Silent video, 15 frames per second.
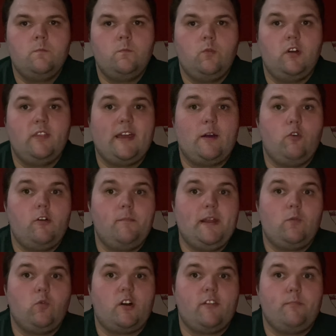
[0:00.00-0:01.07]
one that would have
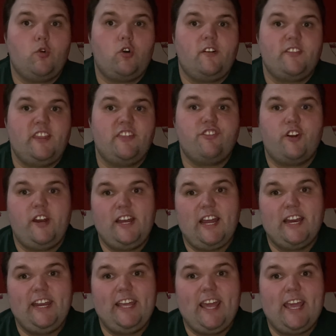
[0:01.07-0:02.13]
been worth more than
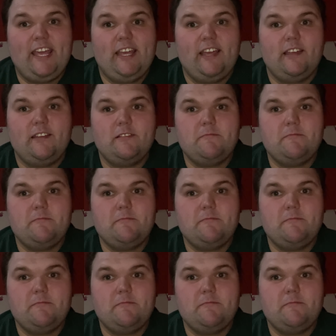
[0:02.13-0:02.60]
398.